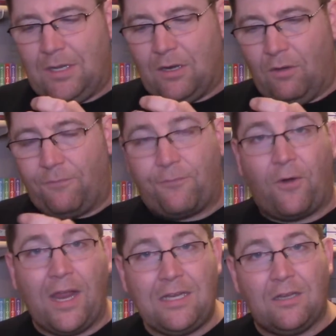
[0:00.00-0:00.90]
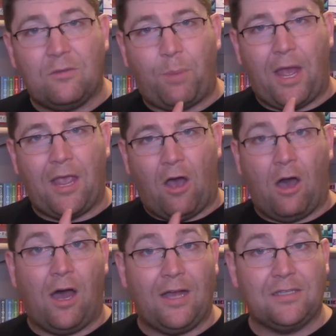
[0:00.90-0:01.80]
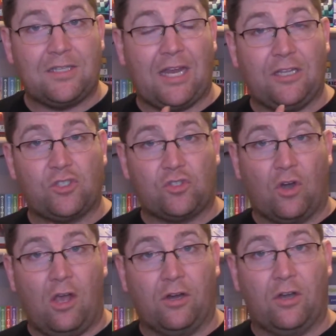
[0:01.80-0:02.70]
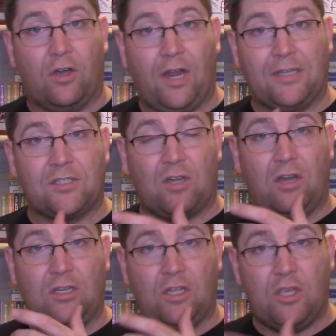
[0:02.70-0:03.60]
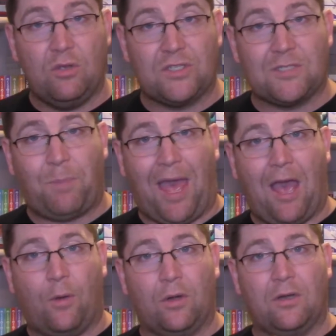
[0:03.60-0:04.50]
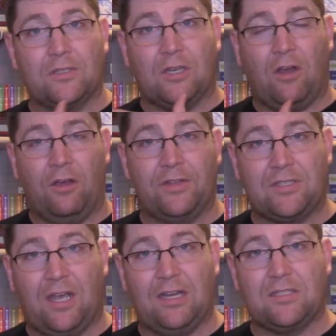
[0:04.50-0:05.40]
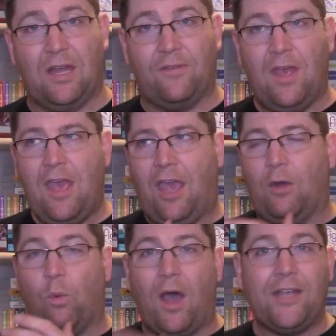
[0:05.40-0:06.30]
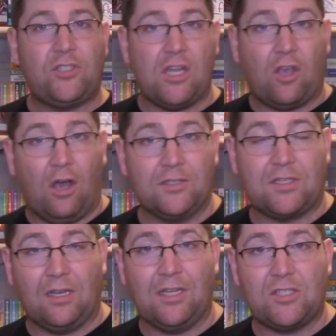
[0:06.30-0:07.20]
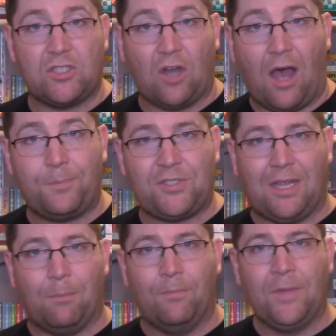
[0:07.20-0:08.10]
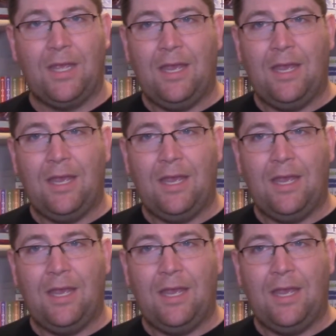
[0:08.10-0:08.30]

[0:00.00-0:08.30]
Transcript: you know frightened by Oz getting stronger and starting to use his powers and all this kind of stuff and why she constantly stops him